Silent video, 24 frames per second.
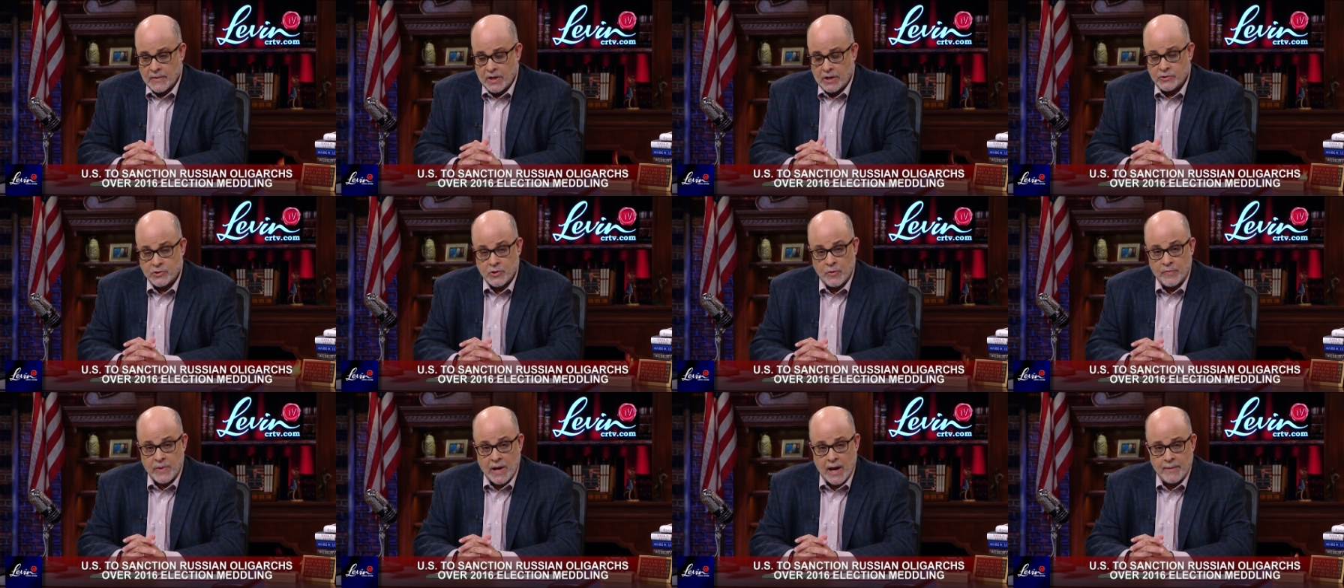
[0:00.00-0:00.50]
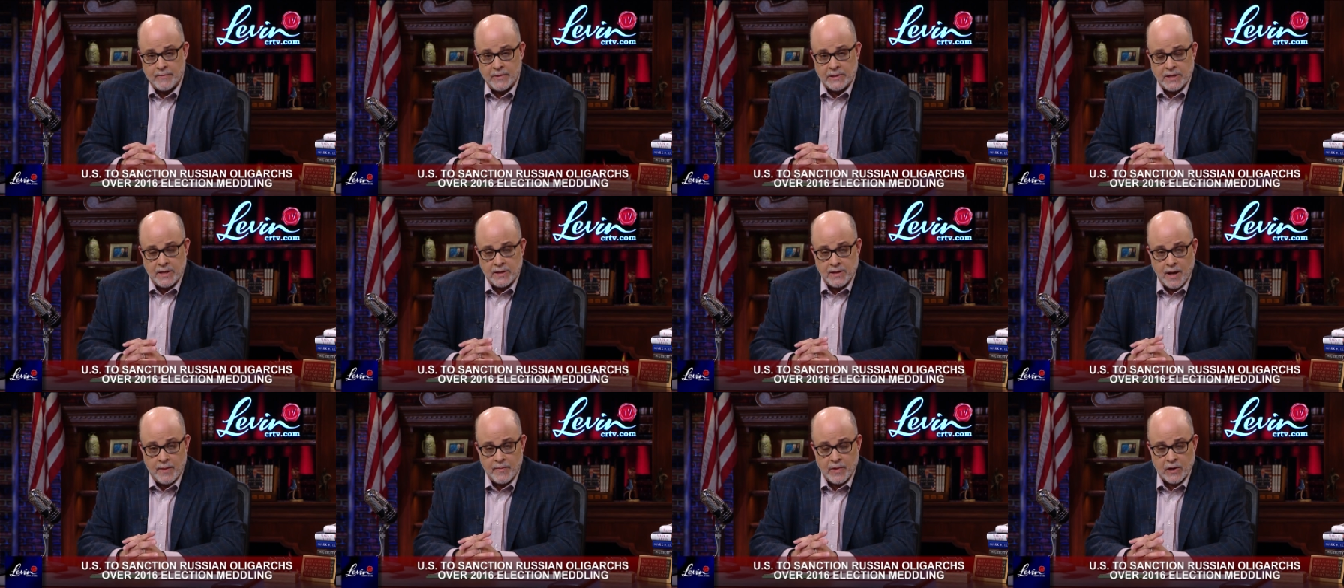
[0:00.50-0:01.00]
It's Obama and
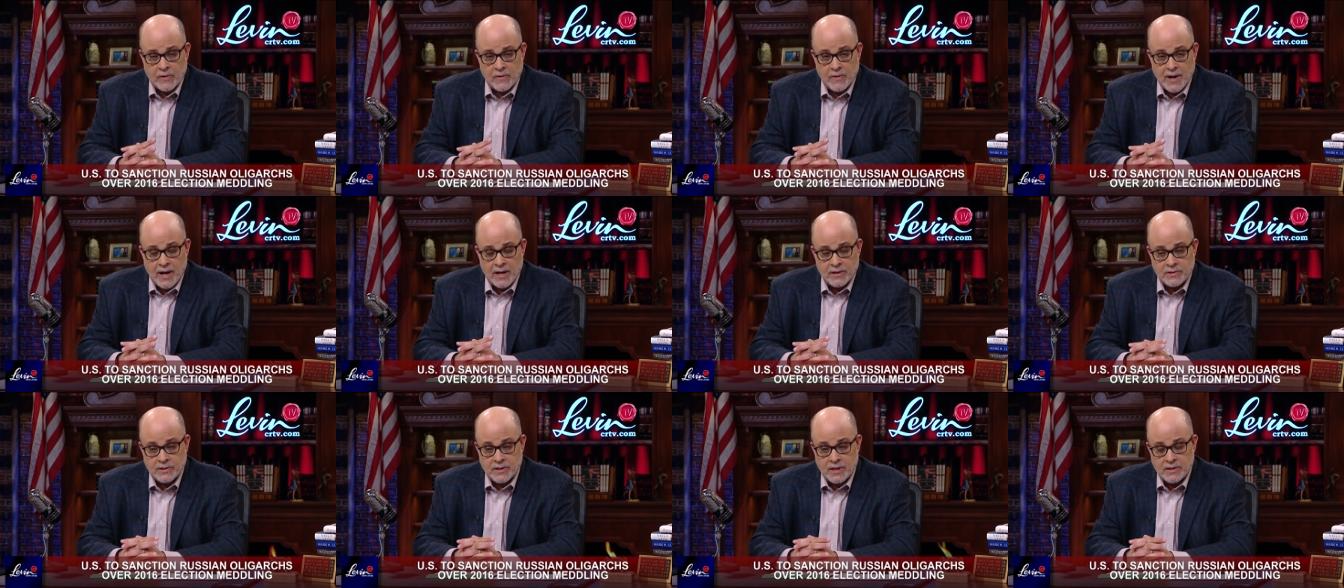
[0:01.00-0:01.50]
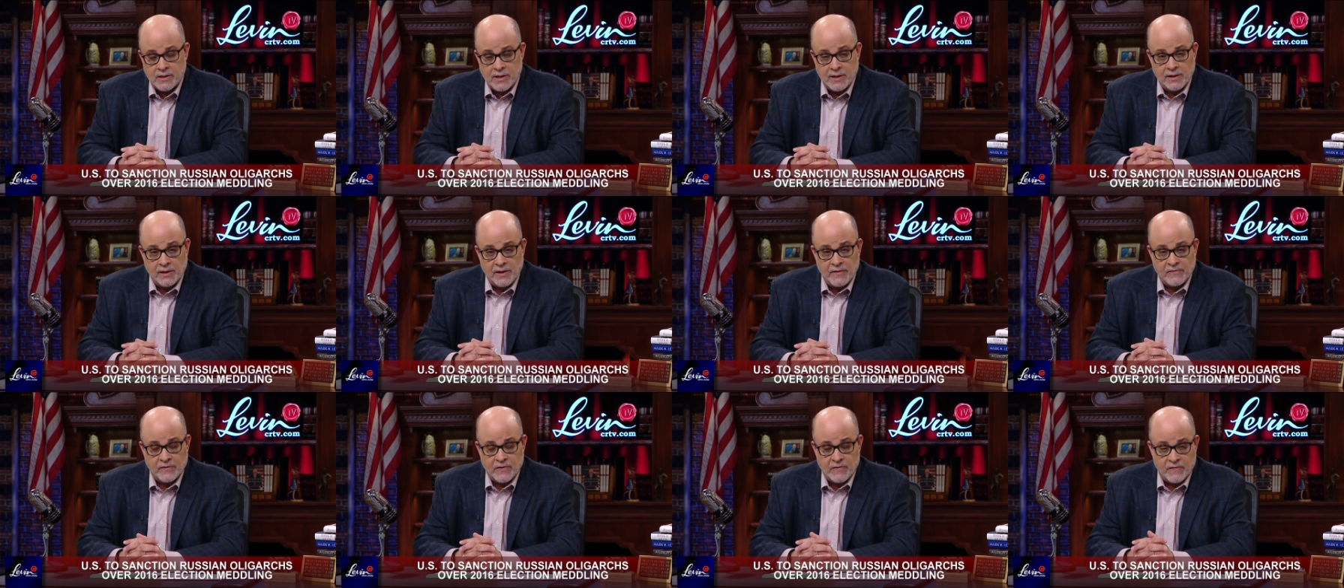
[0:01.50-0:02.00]
the Democrats that didn't
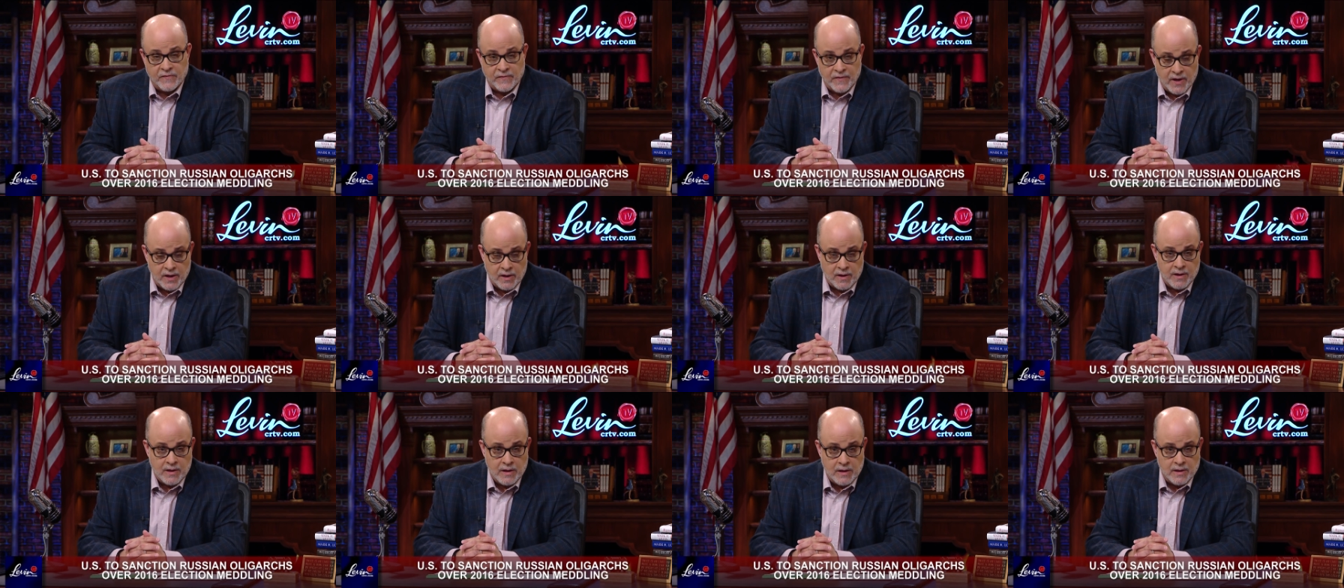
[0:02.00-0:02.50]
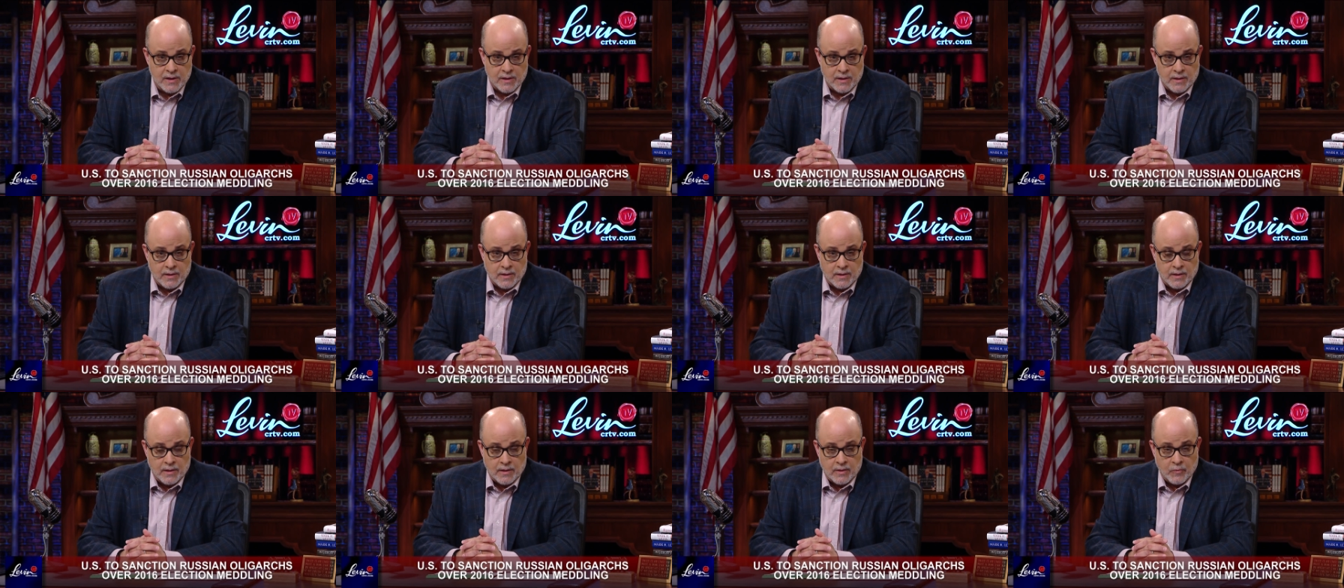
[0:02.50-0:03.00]
lift a finger
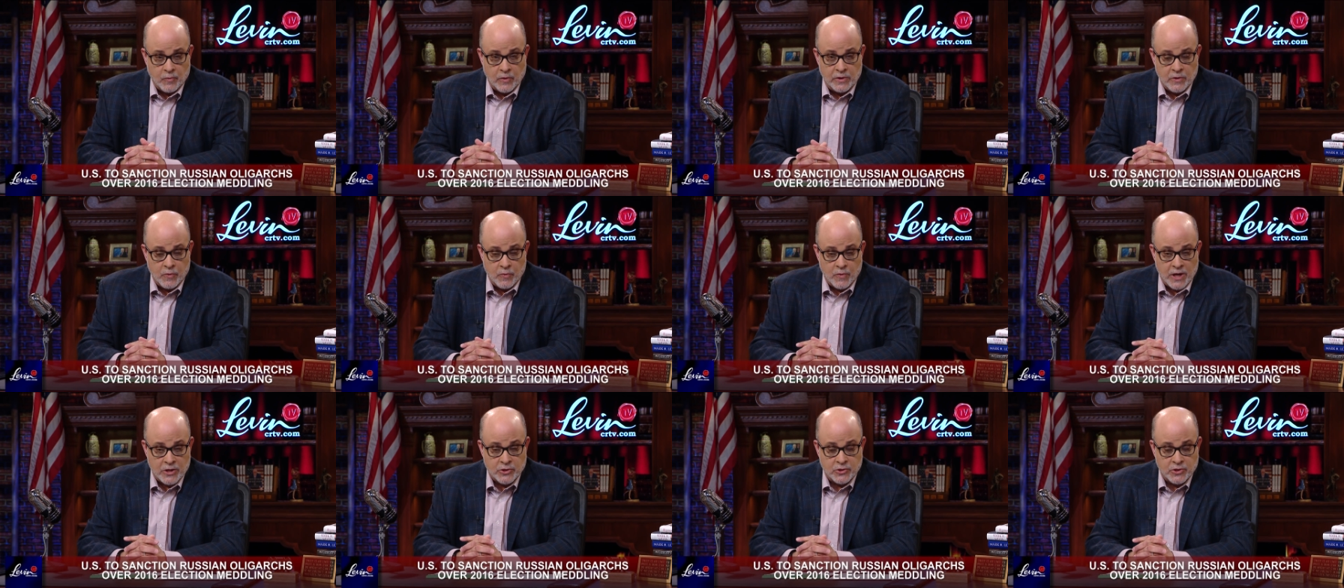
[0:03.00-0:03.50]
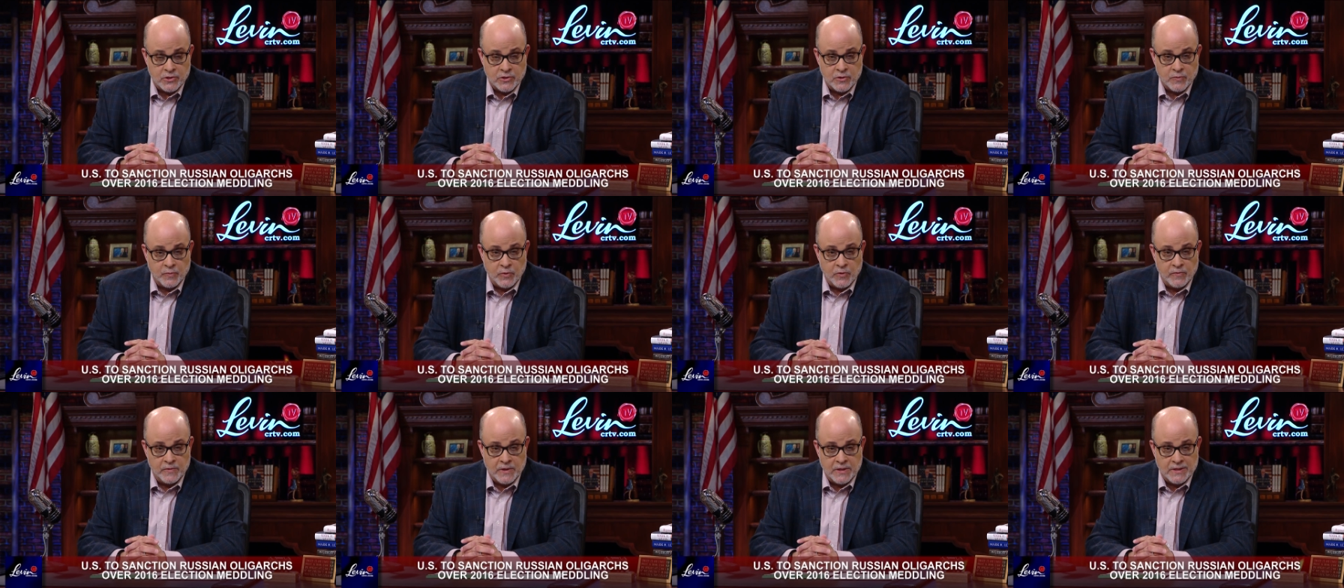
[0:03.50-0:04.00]
when the Russians
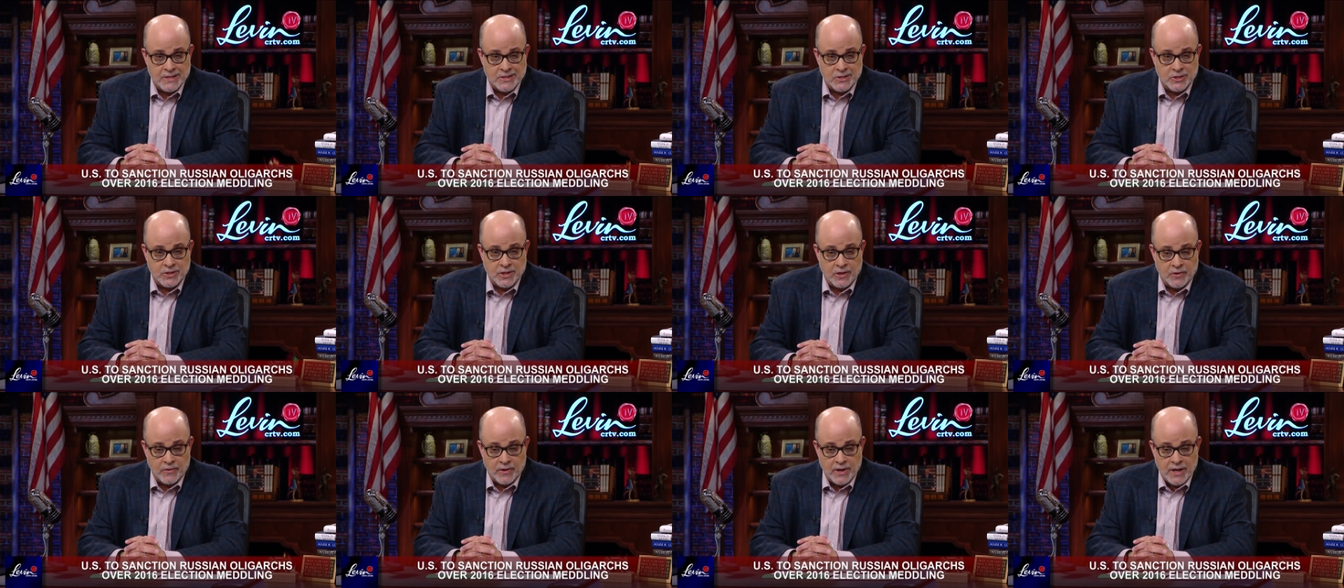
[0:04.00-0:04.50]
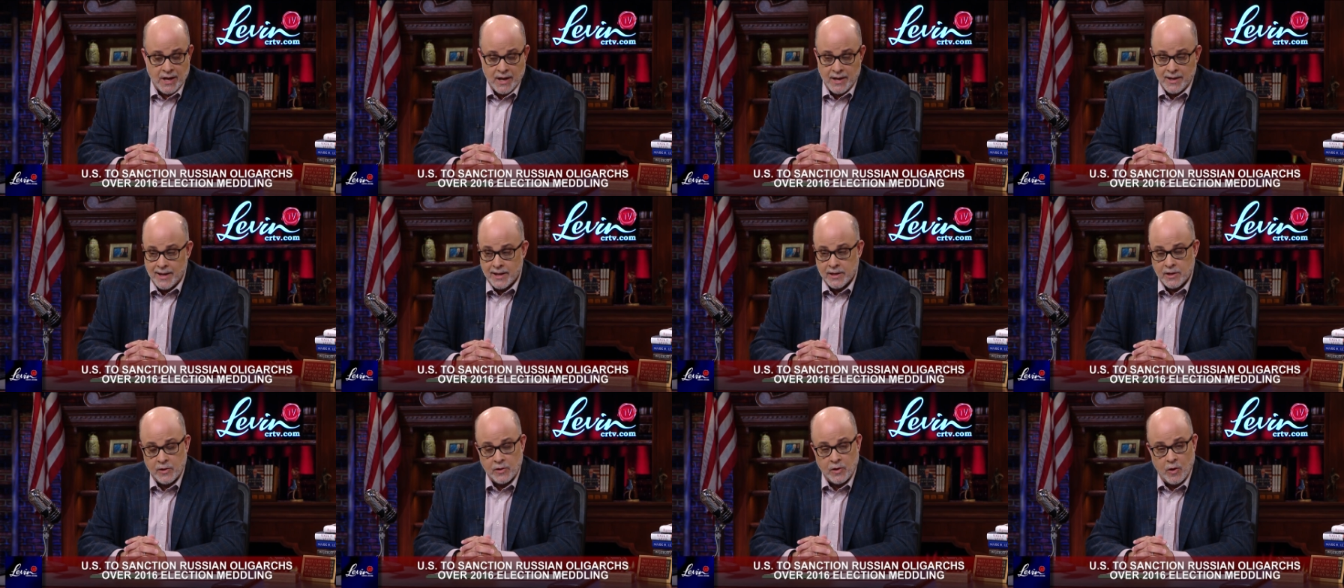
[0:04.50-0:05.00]
moved into Syria, and
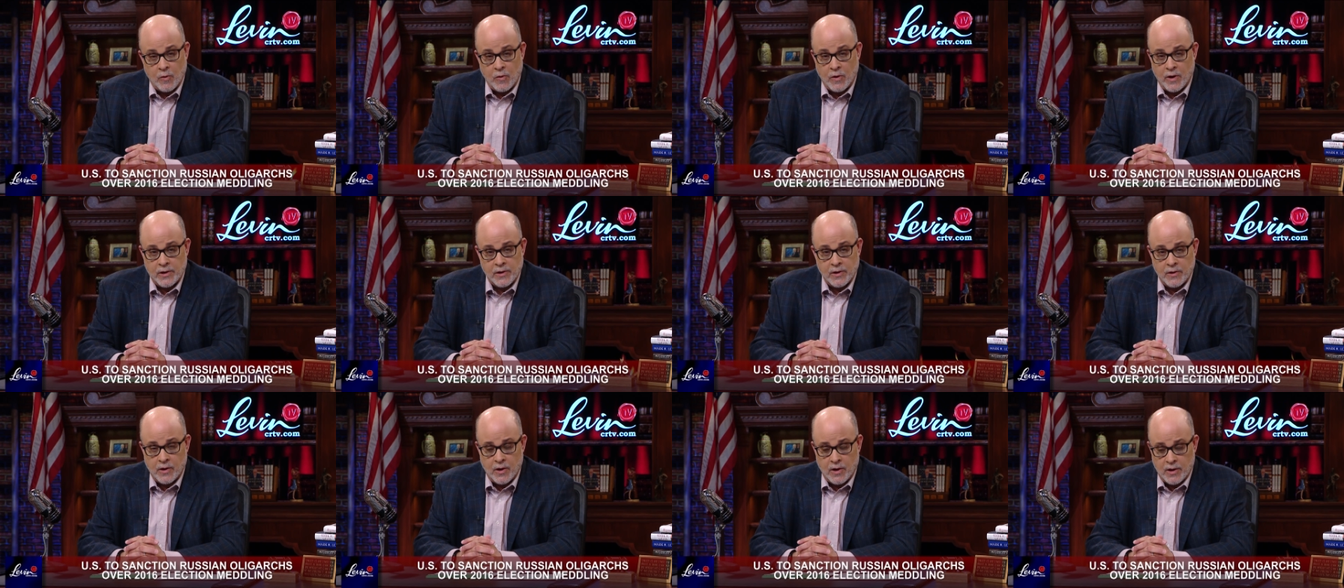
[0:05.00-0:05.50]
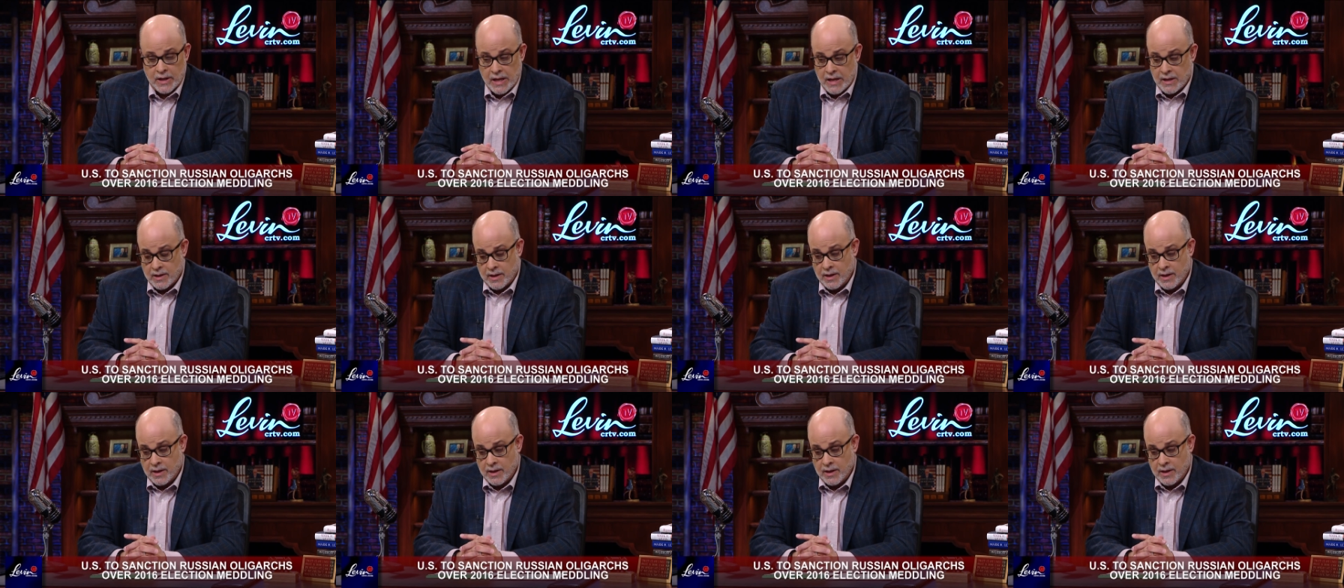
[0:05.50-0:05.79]
I could go on and on.